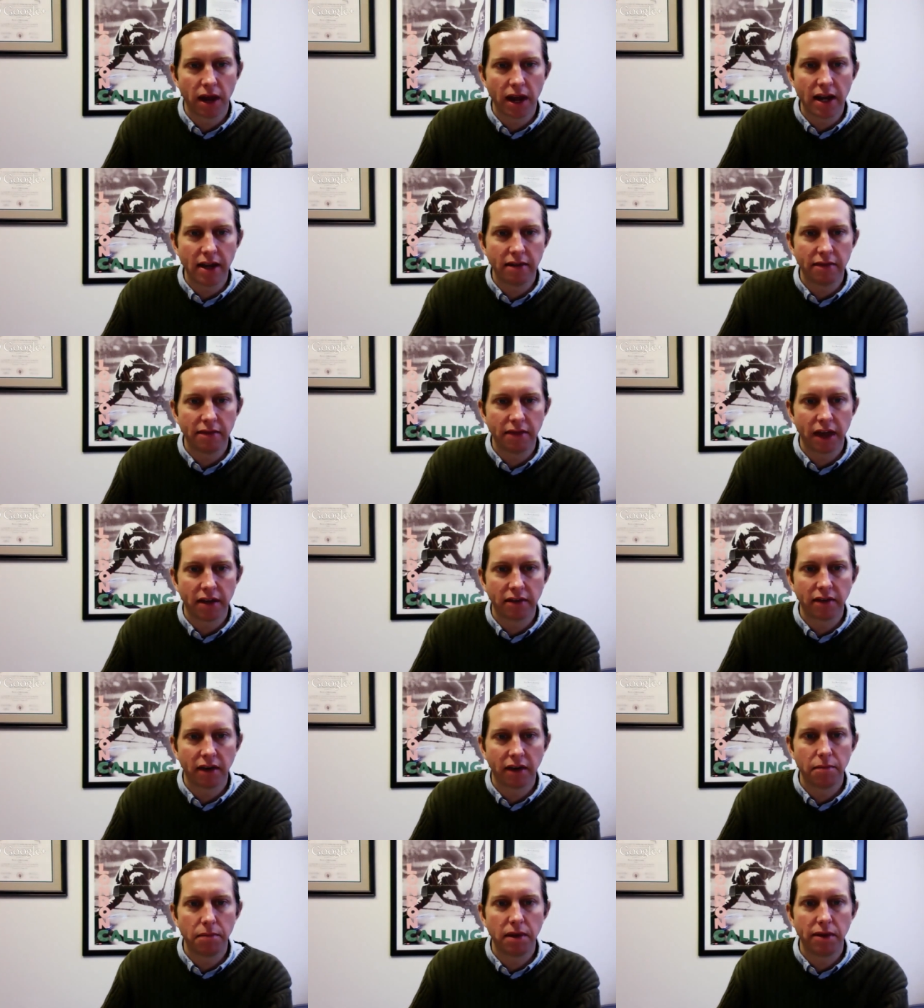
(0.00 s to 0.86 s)
any of that
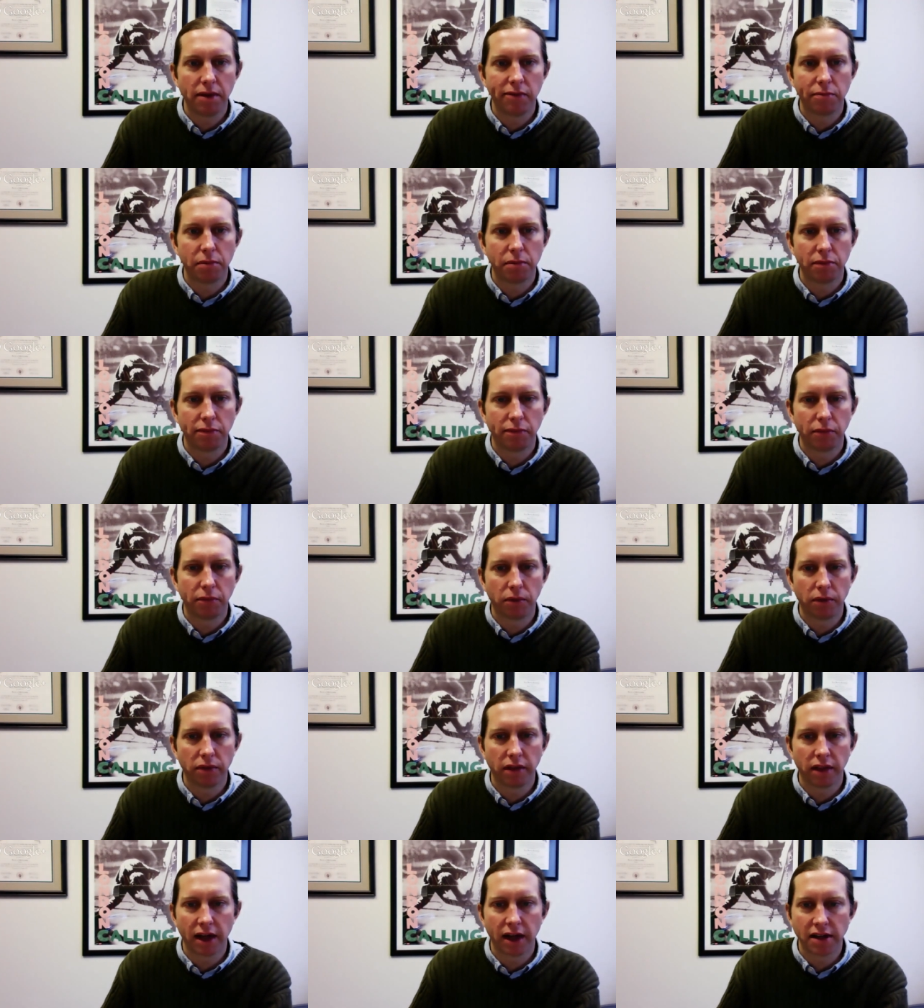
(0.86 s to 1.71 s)
timepiece
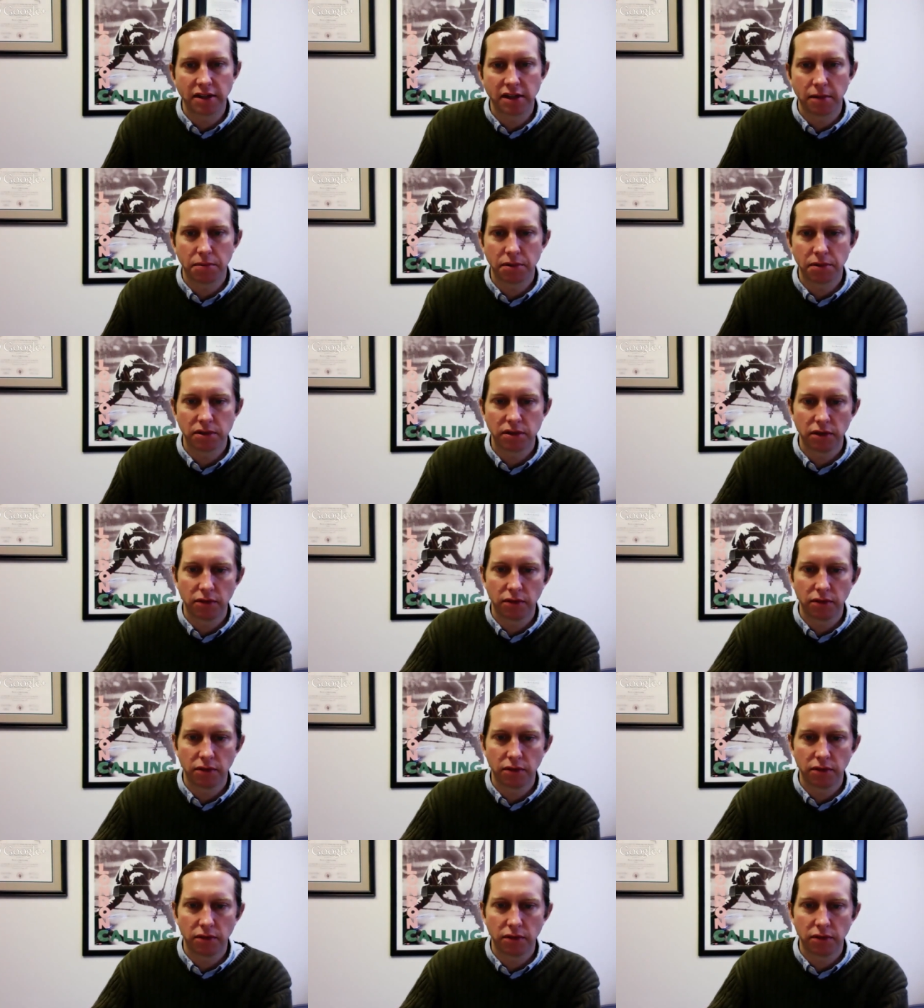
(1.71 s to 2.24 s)
before the last episode